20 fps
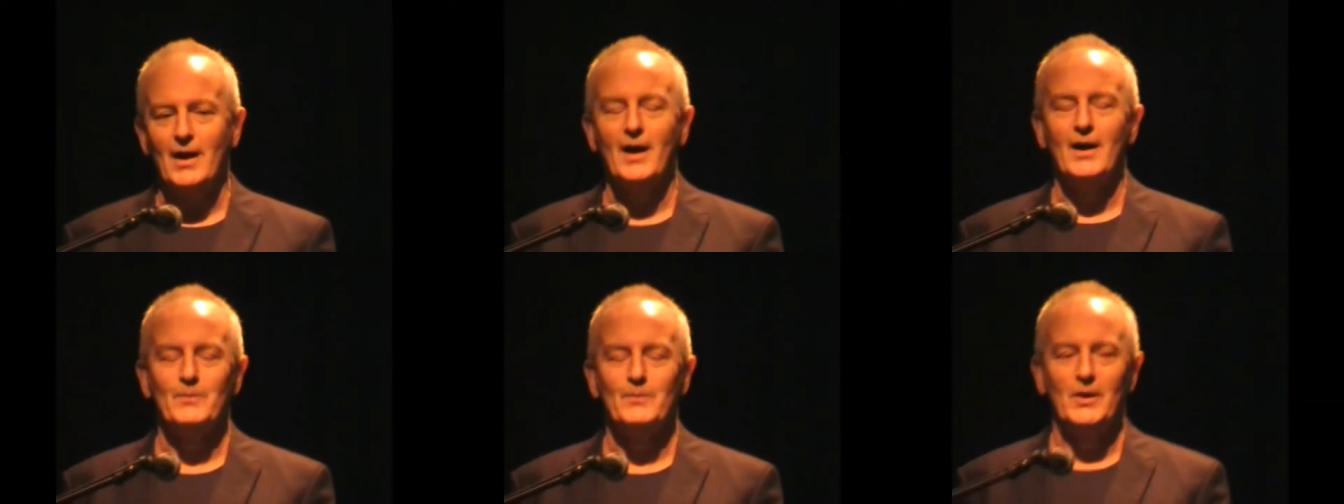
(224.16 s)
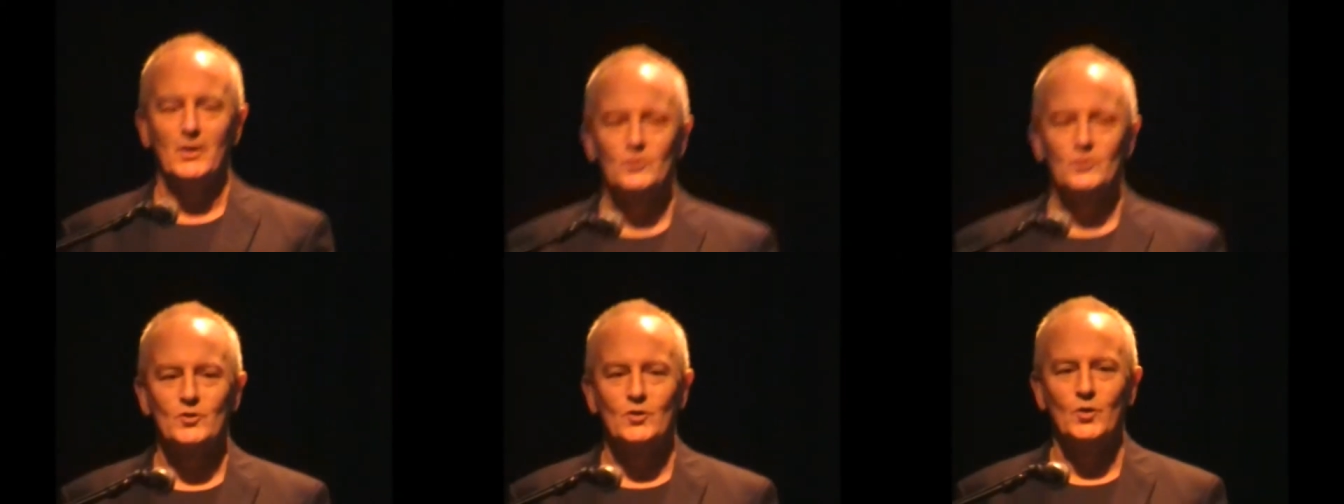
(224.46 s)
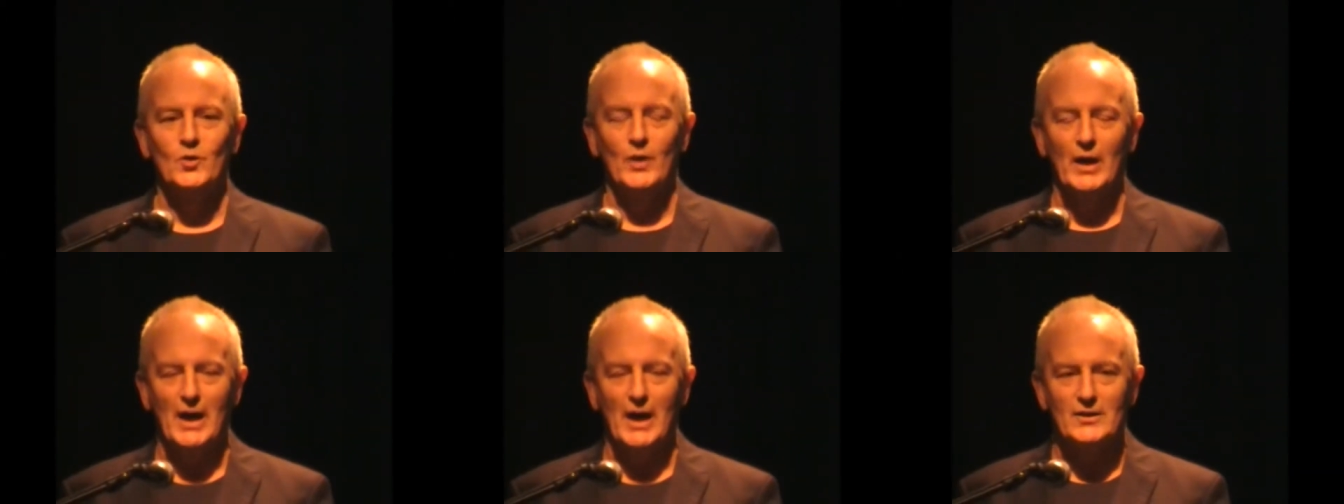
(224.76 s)
about
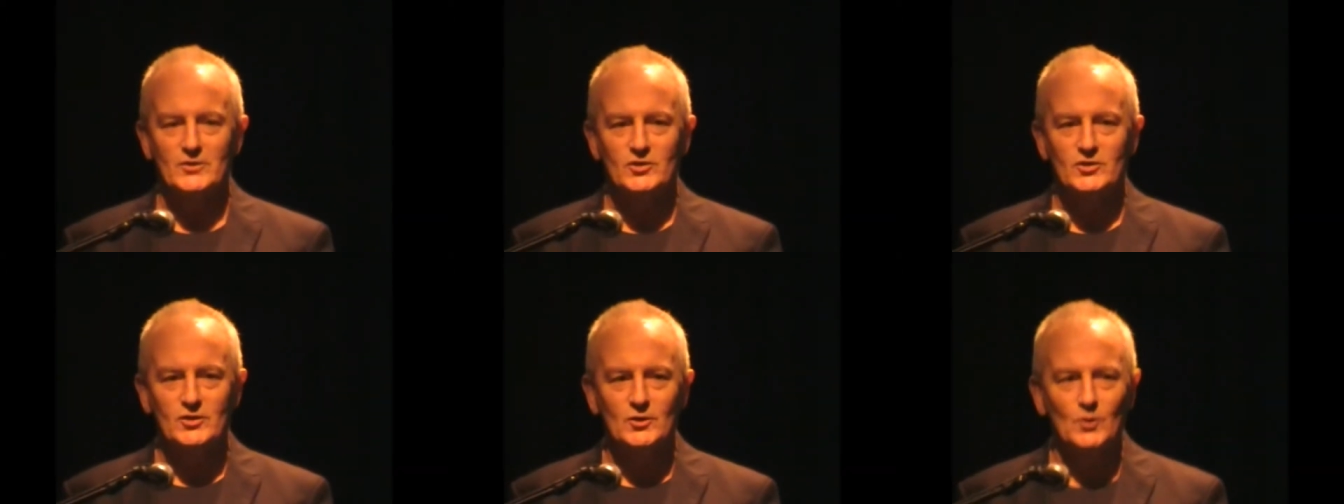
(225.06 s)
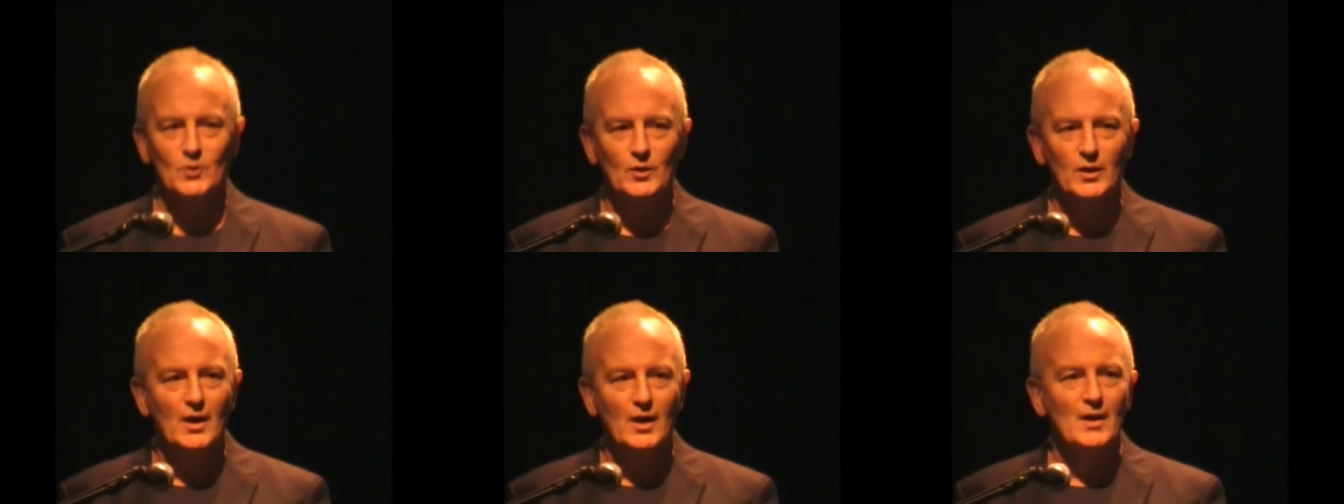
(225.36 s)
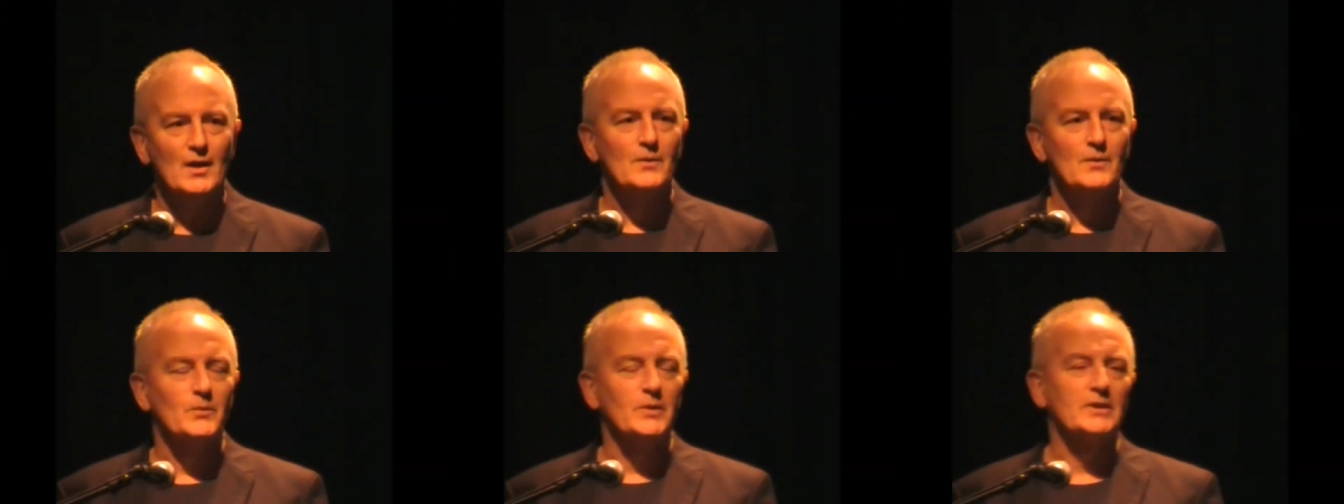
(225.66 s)
Coolard School.
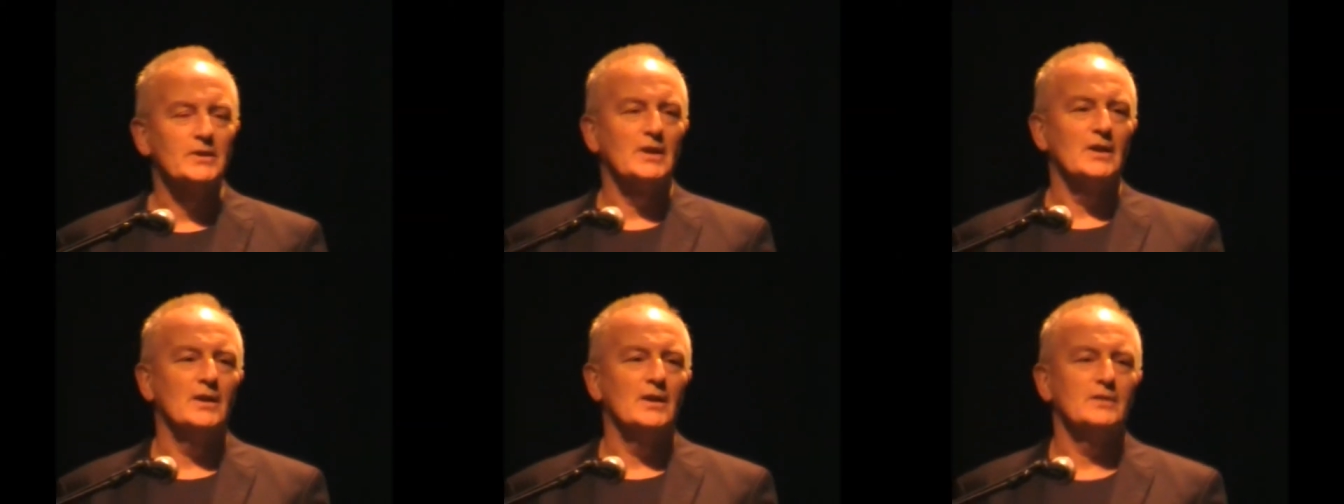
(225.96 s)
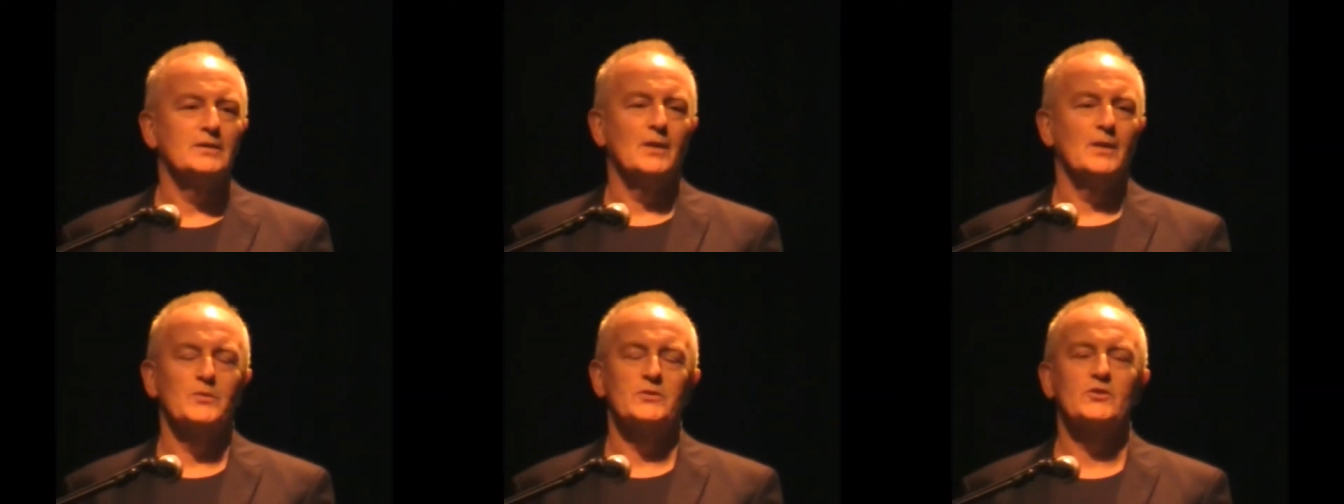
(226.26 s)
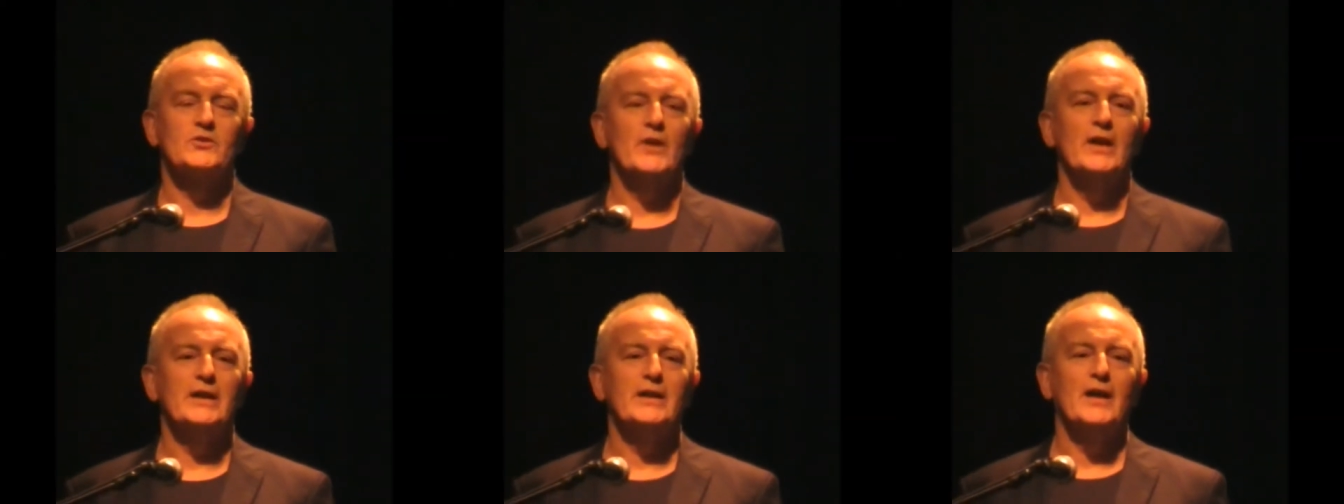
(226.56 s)
But there was
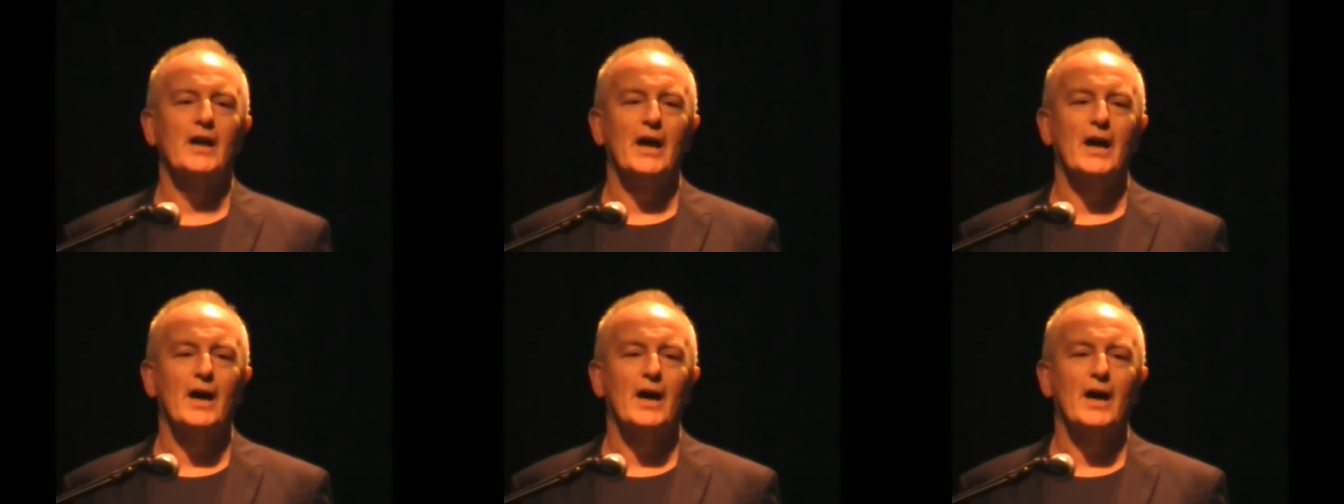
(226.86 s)
great